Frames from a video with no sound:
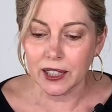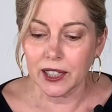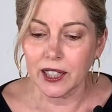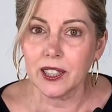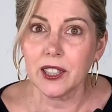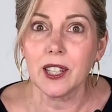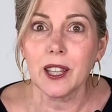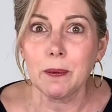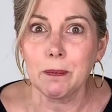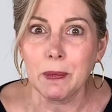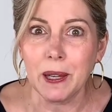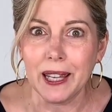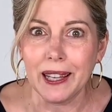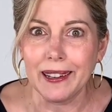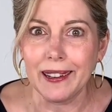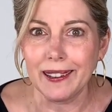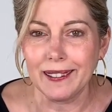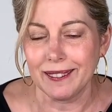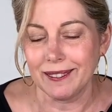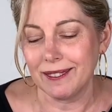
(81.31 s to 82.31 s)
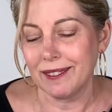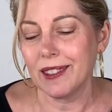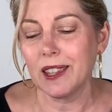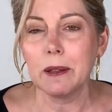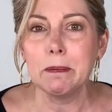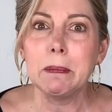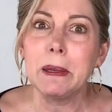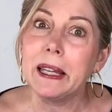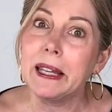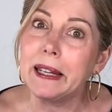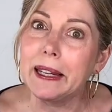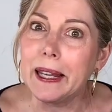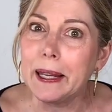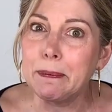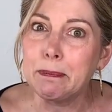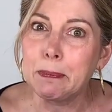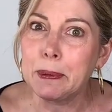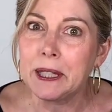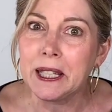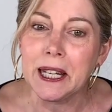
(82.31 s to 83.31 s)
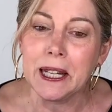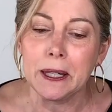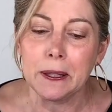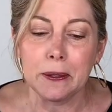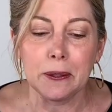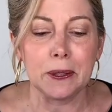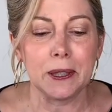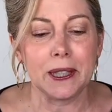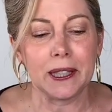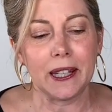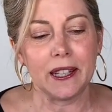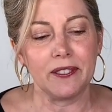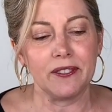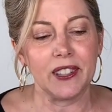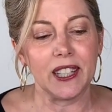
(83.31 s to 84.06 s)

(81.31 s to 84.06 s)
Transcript: get to the meat and potatoes of